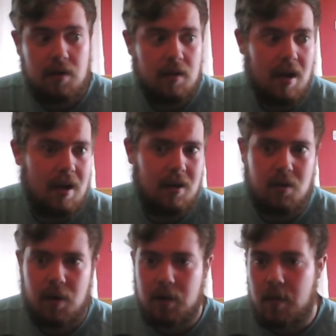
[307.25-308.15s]
They had a
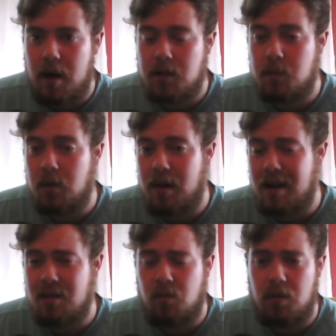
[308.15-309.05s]
quick match, but it
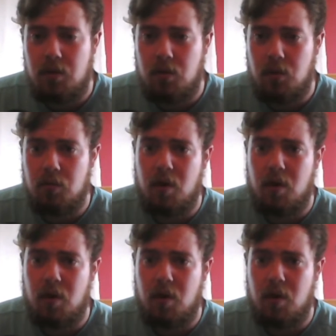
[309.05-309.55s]
ended with